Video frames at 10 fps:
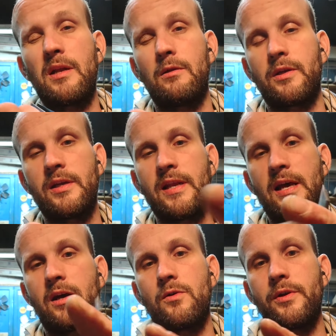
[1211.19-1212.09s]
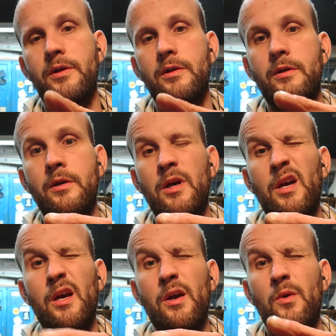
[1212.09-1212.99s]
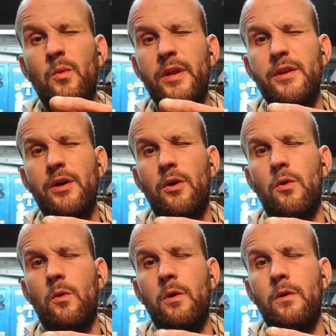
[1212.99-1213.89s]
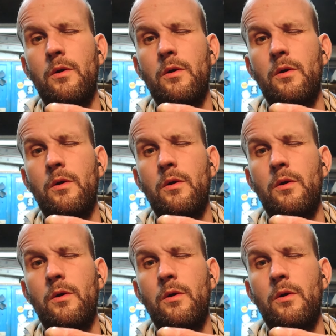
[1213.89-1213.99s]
looking down, we know